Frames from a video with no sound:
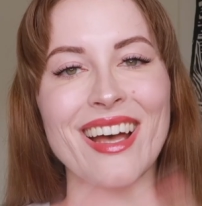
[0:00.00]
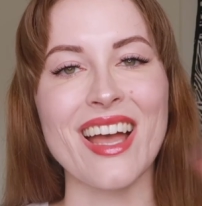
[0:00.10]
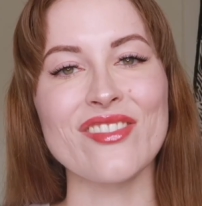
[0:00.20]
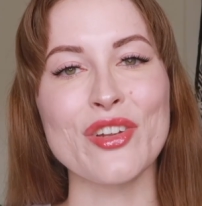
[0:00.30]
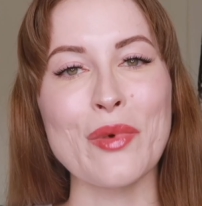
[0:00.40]

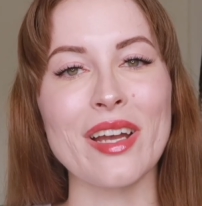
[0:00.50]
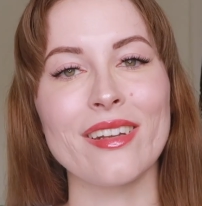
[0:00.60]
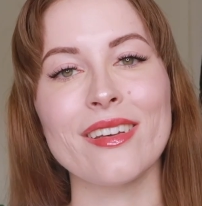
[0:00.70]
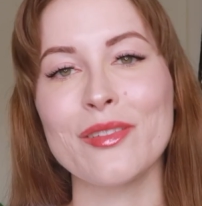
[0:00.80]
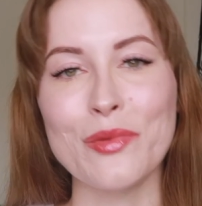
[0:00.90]
Hi
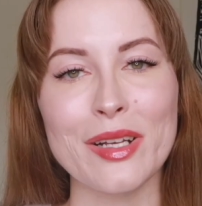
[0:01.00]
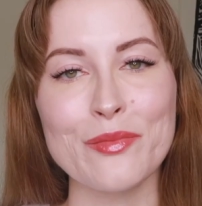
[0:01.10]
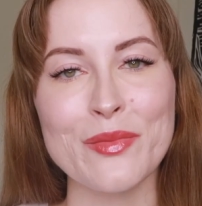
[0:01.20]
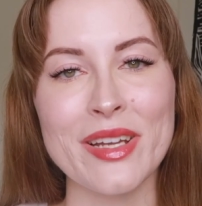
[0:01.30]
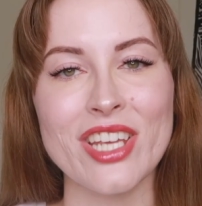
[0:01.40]
everyone, welcome
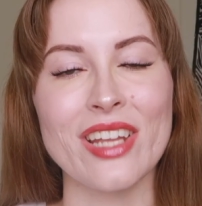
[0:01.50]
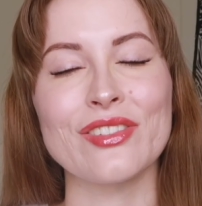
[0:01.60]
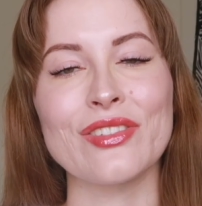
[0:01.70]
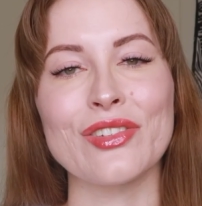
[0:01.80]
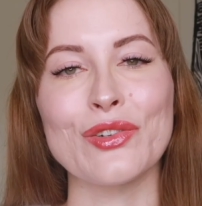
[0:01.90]
to my
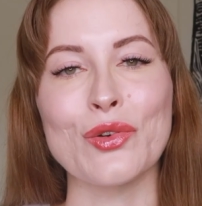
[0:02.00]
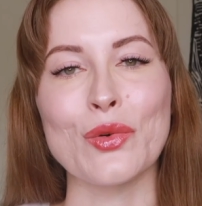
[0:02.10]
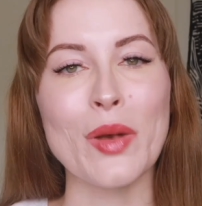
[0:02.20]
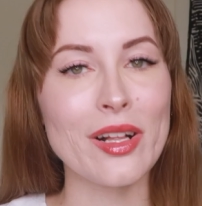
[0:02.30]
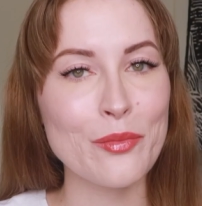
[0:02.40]
channel, or
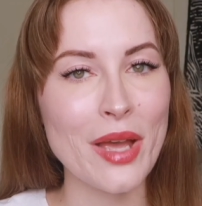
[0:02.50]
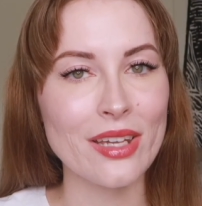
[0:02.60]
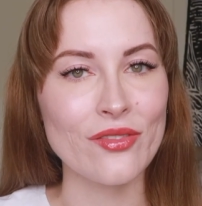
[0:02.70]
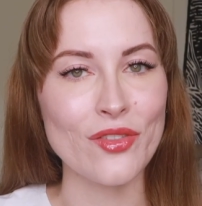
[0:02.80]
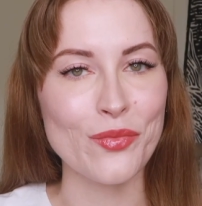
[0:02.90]
welcome
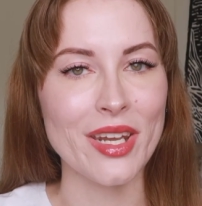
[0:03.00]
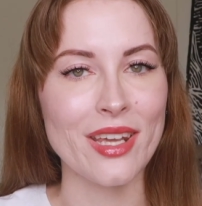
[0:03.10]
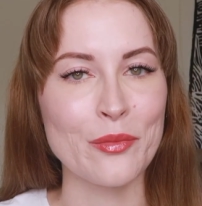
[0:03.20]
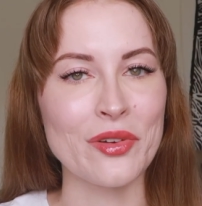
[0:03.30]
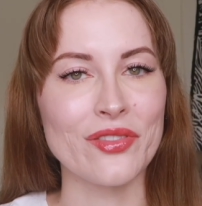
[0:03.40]
back if you've been
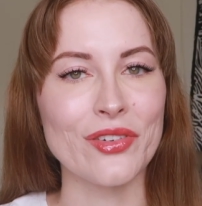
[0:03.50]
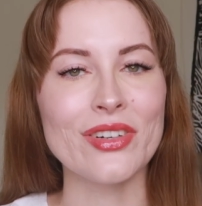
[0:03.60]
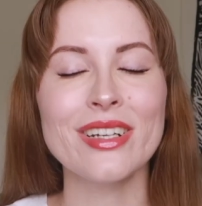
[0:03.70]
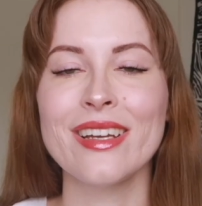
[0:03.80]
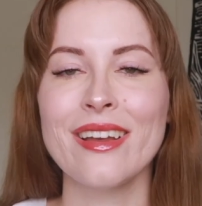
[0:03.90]
here
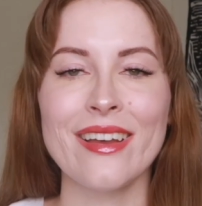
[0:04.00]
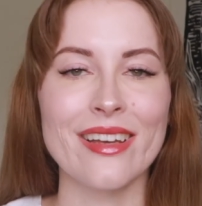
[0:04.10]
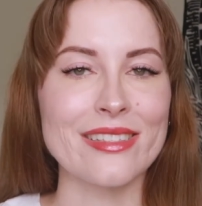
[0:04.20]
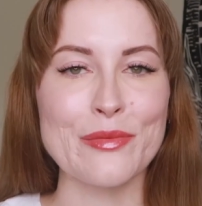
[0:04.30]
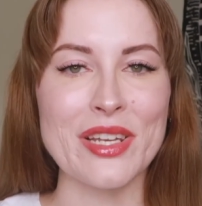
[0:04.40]
before,
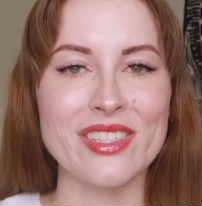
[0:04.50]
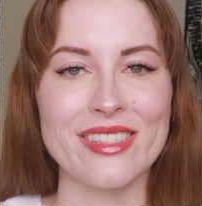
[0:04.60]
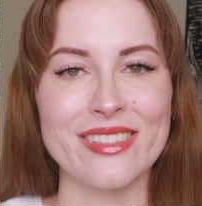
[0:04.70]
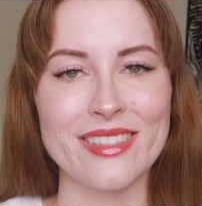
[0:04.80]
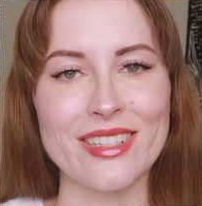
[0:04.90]

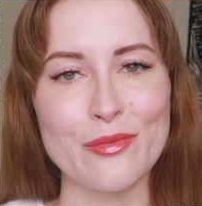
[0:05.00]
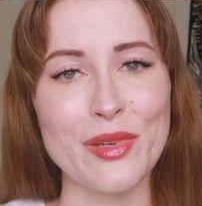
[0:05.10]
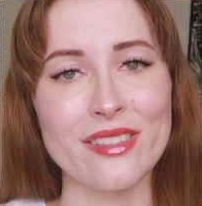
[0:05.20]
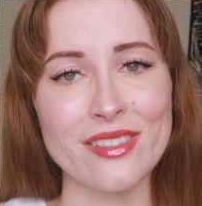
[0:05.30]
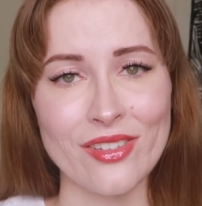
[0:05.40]
especially since it's
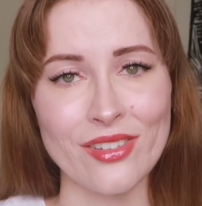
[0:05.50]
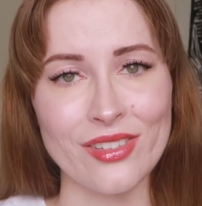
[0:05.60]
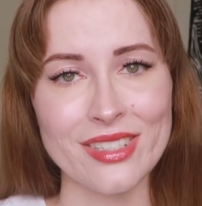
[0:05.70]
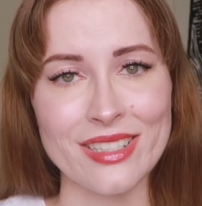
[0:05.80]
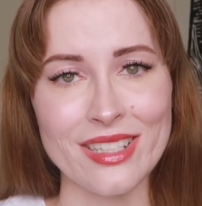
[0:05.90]
been so
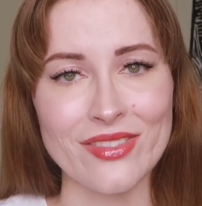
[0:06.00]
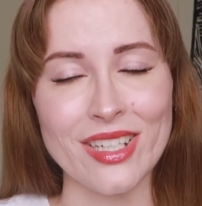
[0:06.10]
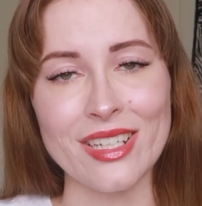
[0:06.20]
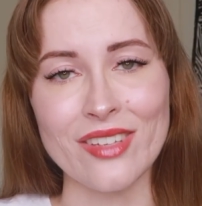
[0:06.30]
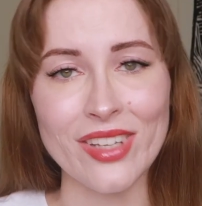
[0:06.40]
long since I've
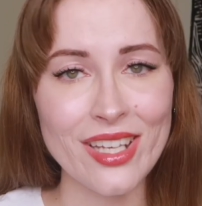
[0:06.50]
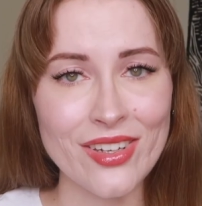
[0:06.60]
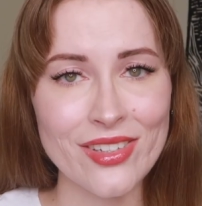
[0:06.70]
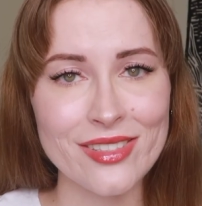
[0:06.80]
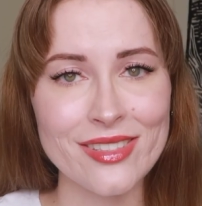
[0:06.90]
done any
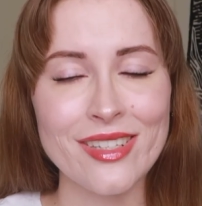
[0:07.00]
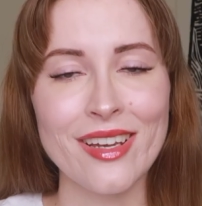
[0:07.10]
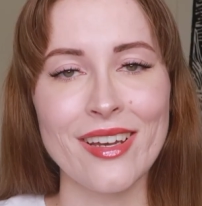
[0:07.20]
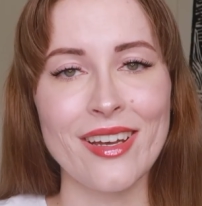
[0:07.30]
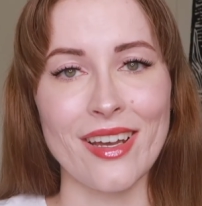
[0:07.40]
videos.
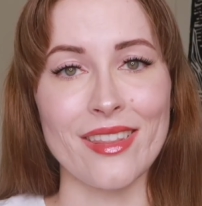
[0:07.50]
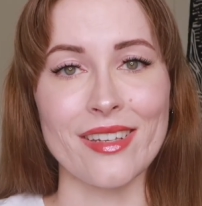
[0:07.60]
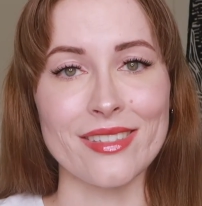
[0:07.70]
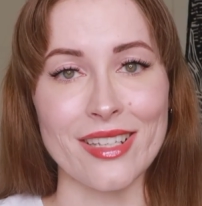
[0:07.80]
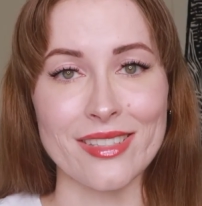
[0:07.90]
I think
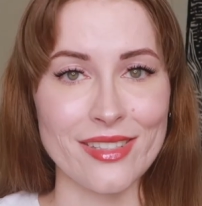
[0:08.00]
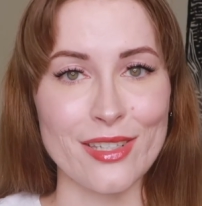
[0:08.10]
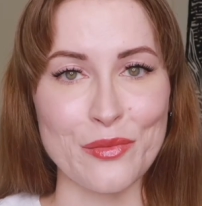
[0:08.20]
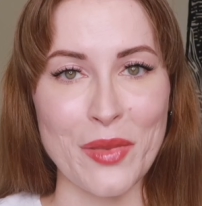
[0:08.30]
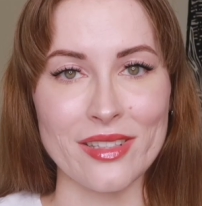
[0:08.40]
it's like
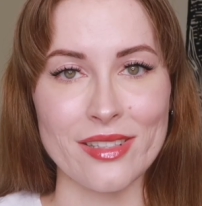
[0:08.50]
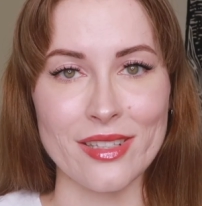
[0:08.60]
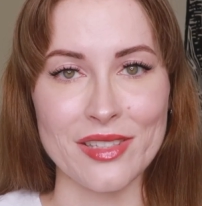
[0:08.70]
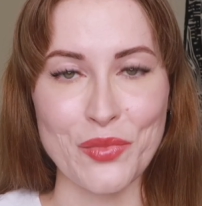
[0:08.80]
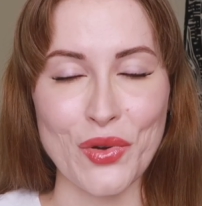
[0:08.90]
6 months at
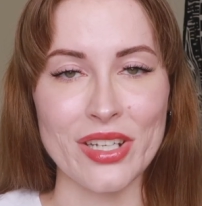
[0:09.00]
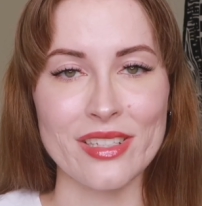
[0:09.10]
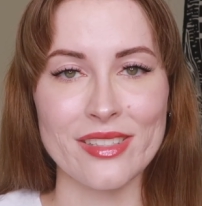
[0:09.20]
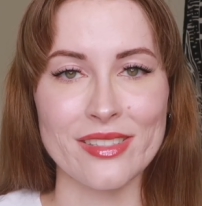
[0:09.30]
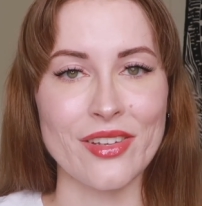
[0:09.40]
this
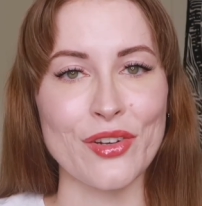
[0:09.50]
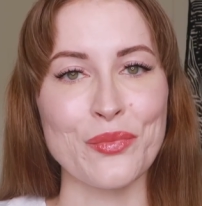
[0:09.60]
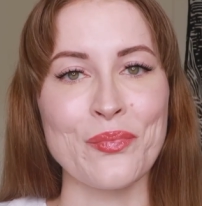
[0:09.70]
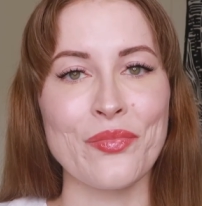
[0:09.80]
point, so